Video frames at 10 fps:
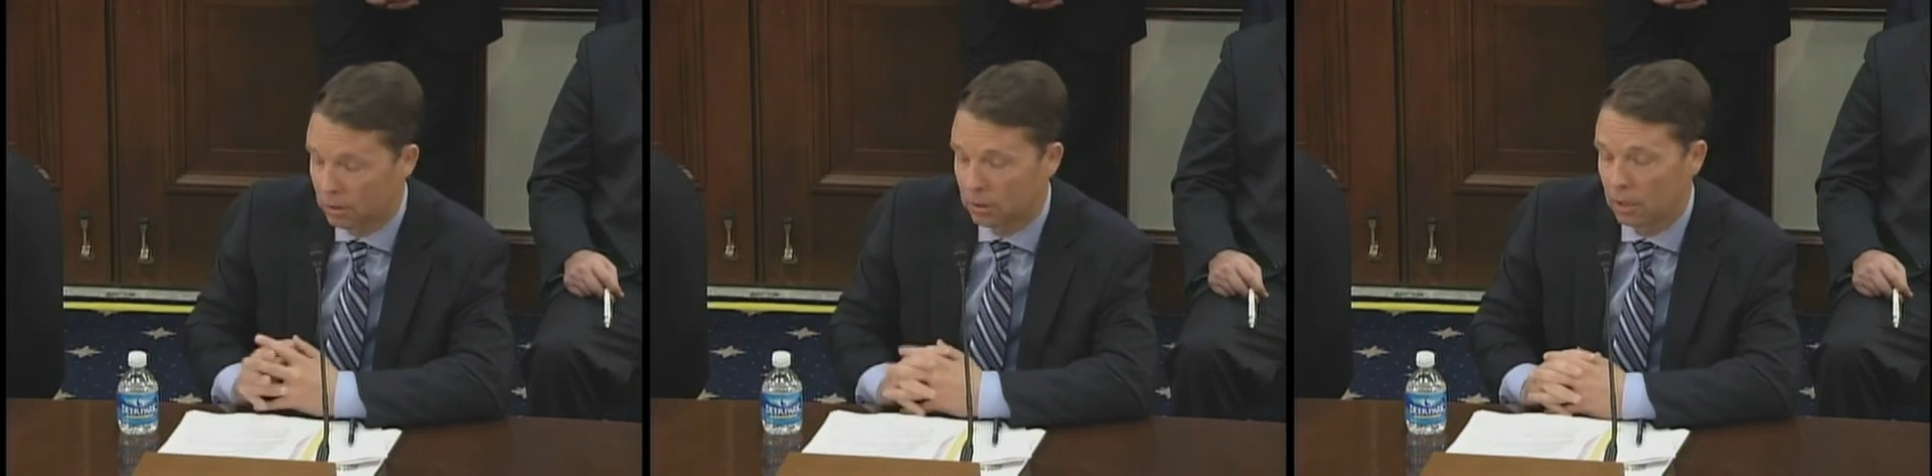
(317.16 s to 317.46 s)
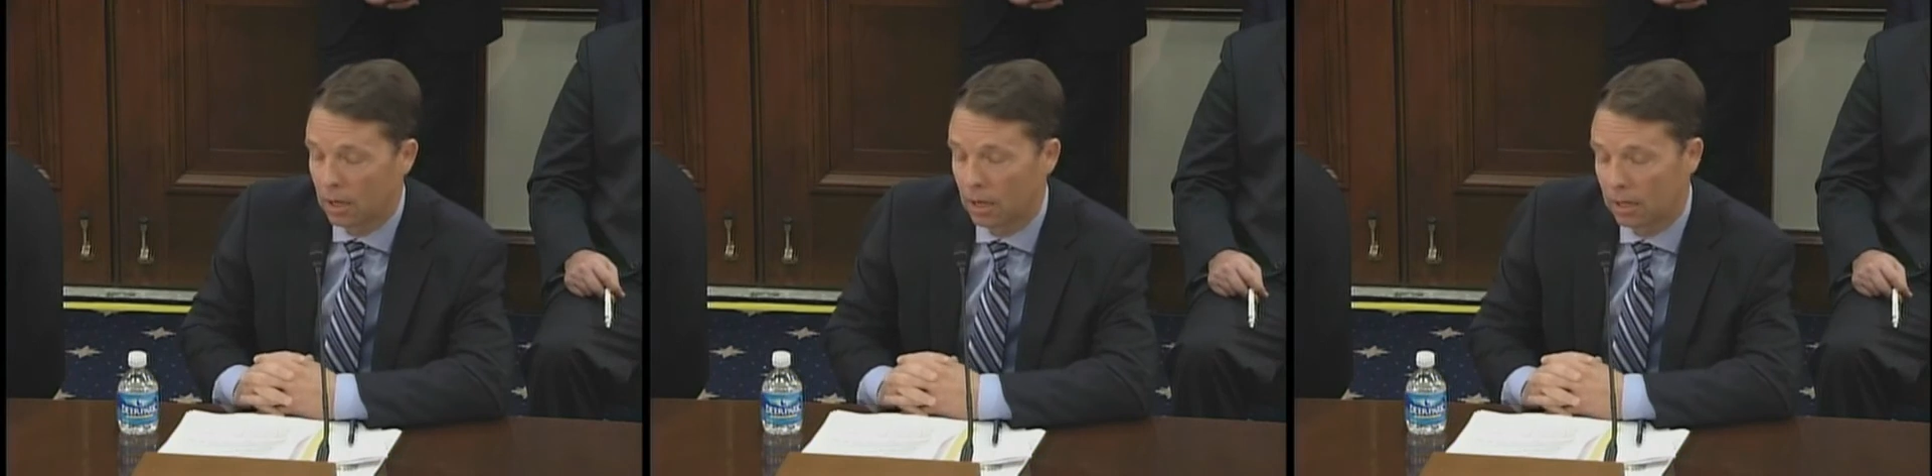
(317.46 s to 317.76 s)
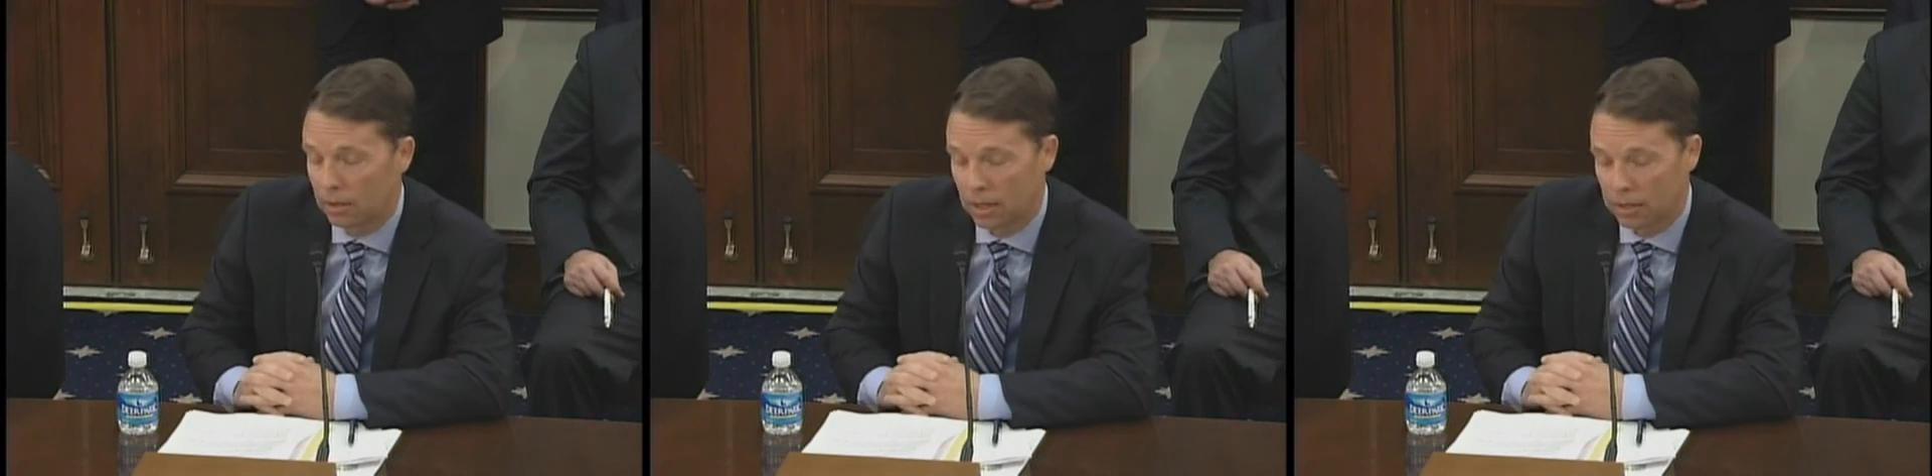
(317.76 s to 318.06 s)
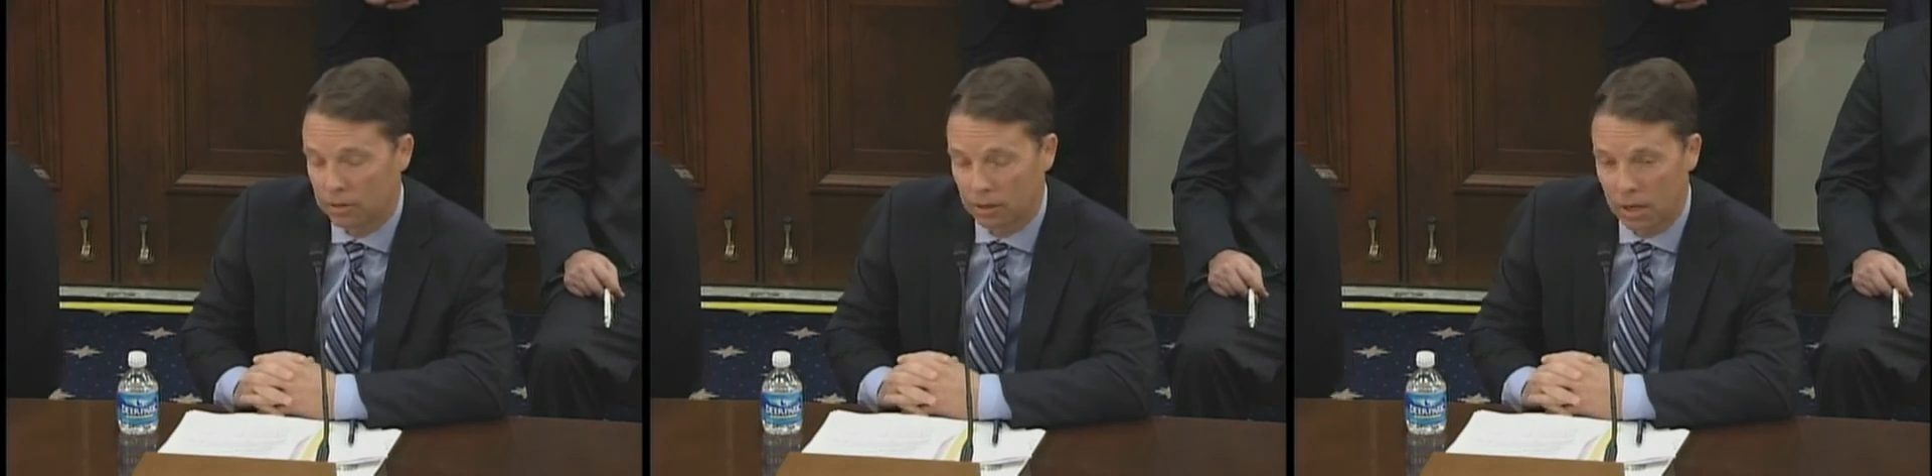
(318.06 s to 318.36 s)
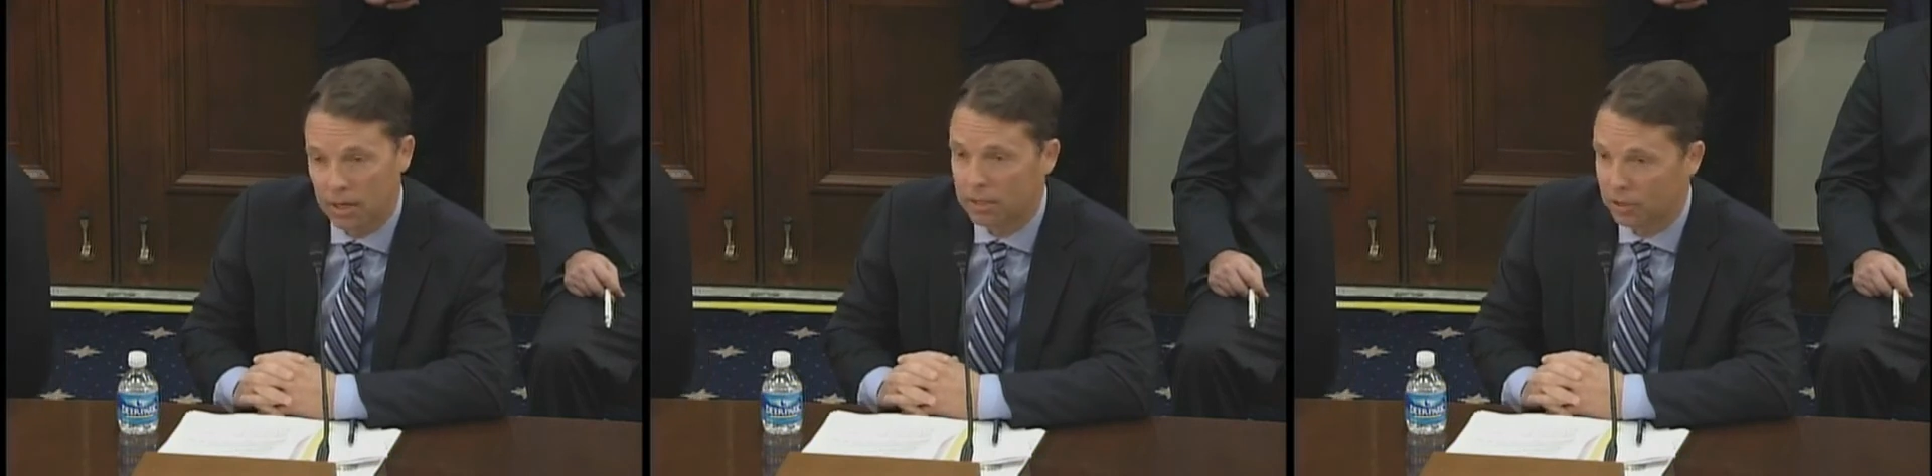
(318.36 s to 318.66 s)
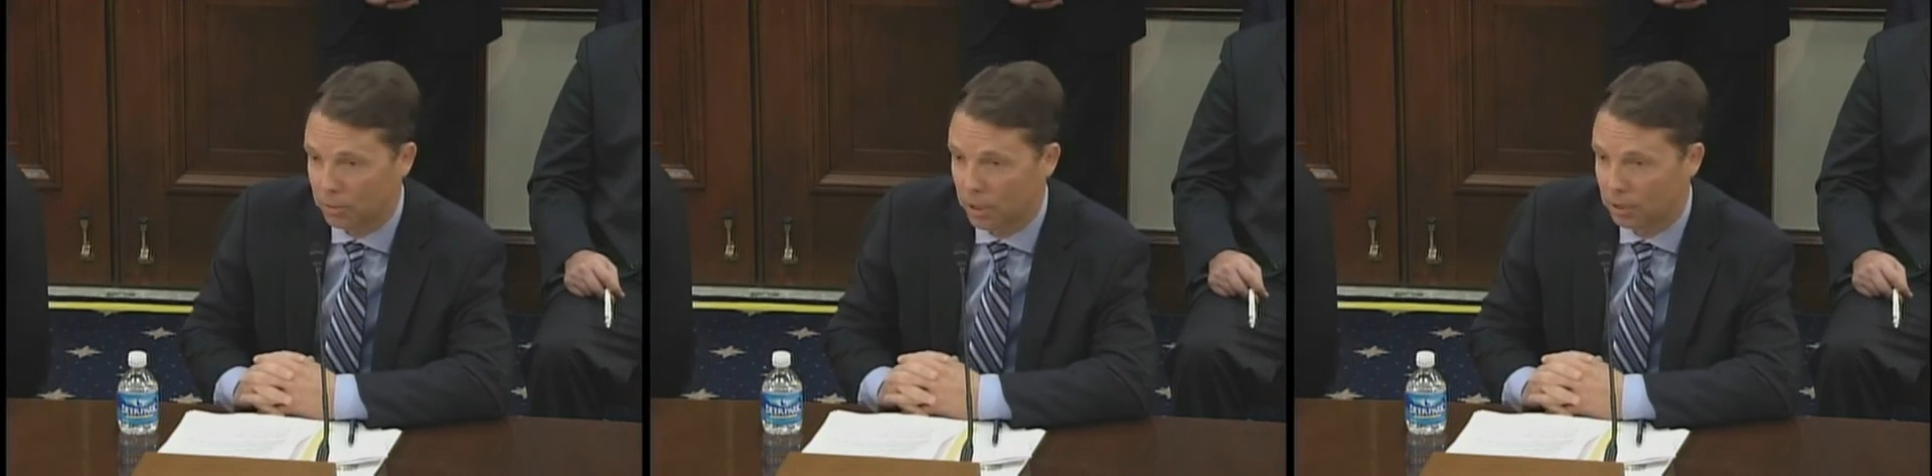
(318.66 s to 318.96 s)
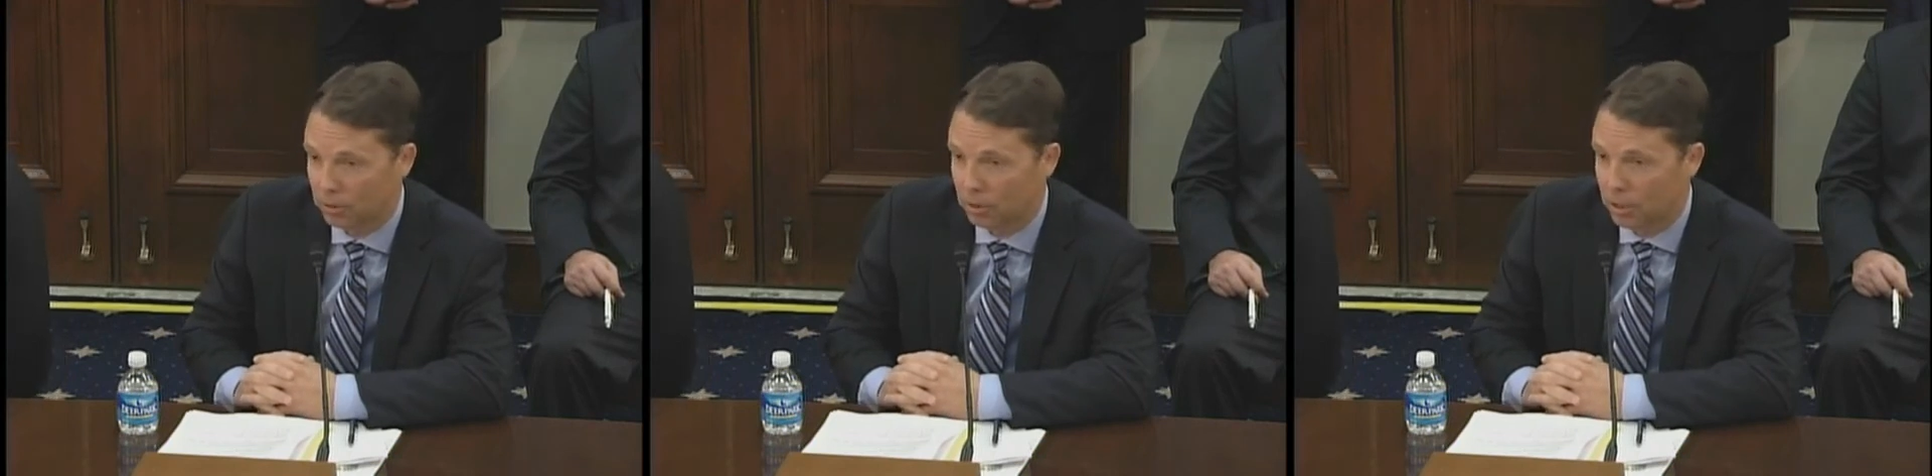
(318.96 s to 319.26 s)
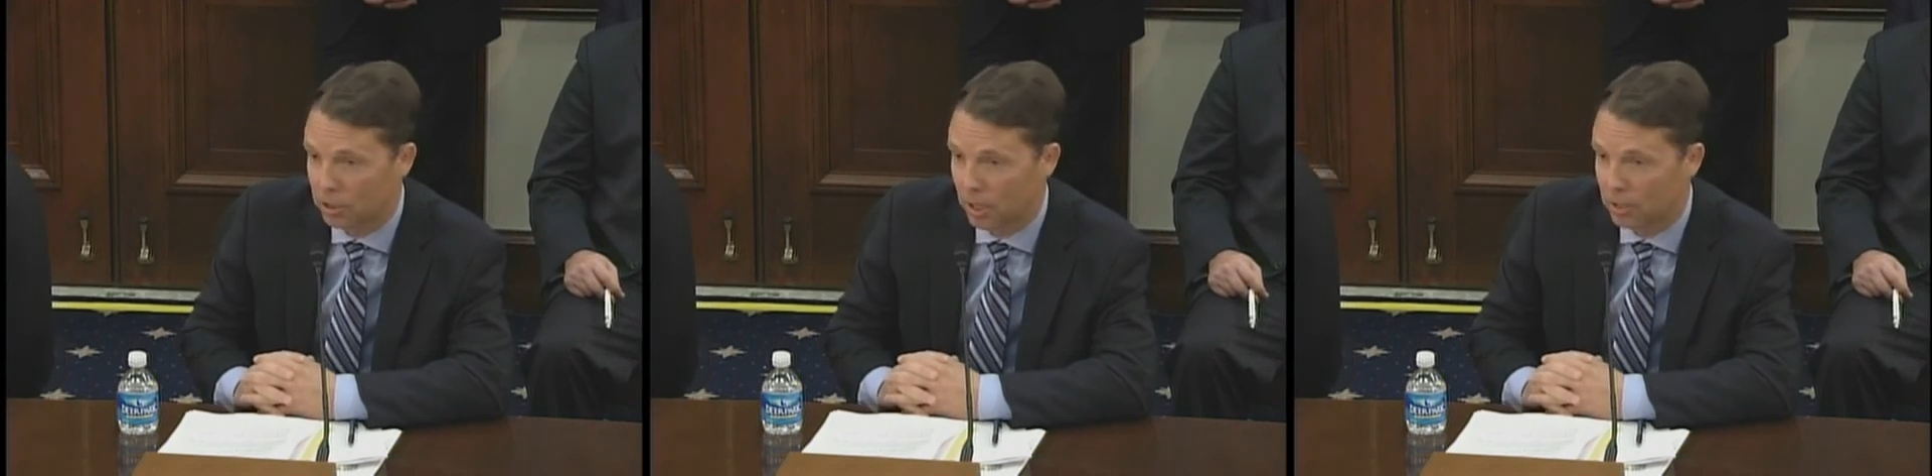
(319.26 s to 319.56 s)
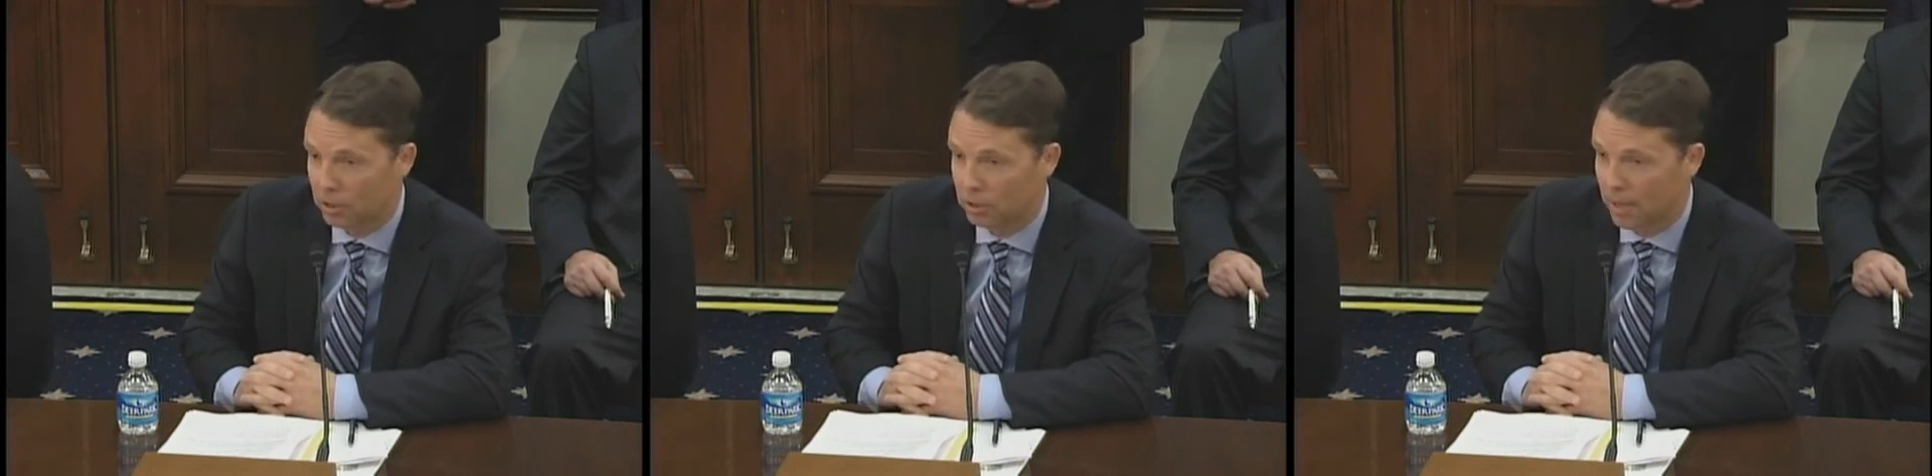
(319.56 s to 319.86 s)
the law anticipated through the exchanges,